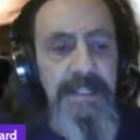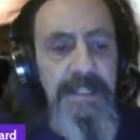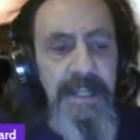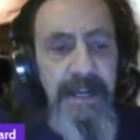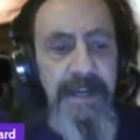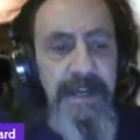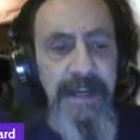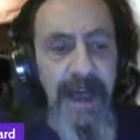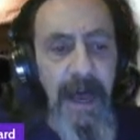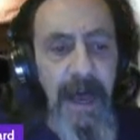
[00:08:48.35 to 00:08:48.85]

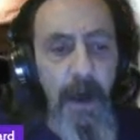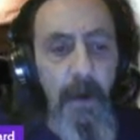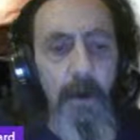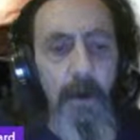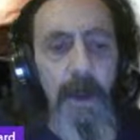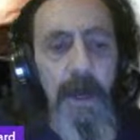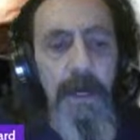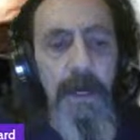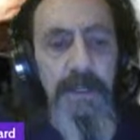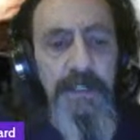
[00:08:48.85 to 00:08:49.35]
sit
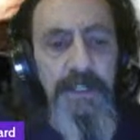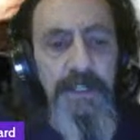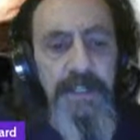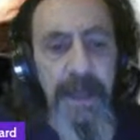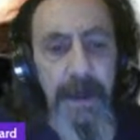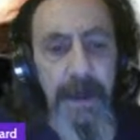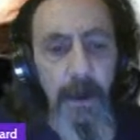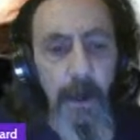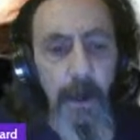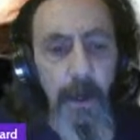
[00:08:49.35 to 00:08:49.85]
down,
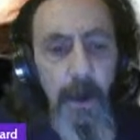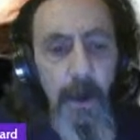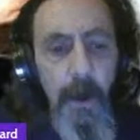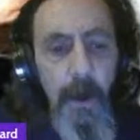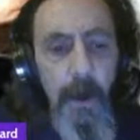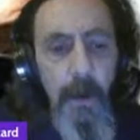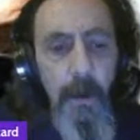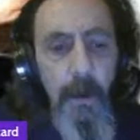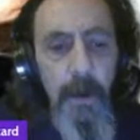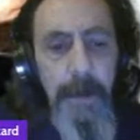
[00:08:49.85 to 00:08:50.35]
settle,
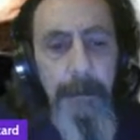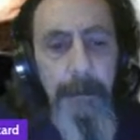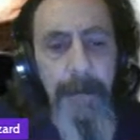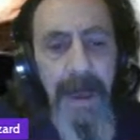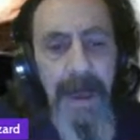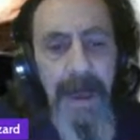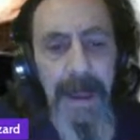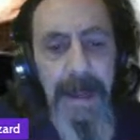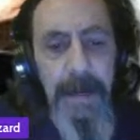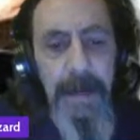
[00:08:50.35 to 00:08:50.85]

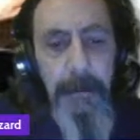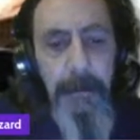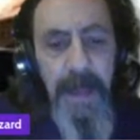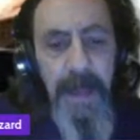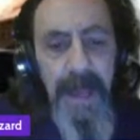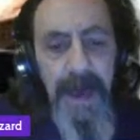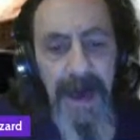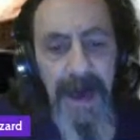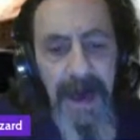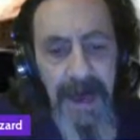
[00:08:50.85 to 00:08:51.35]
remain
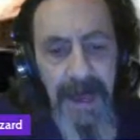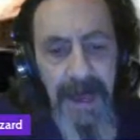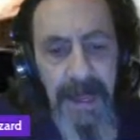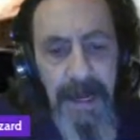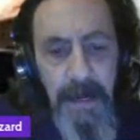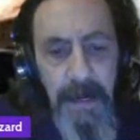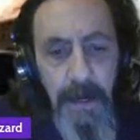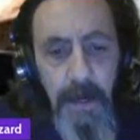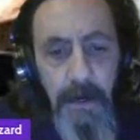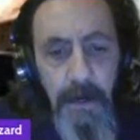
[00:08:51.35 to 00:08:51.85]

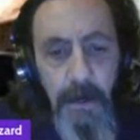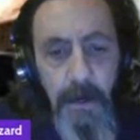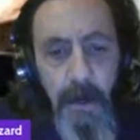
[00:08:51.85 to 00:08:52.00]
behind,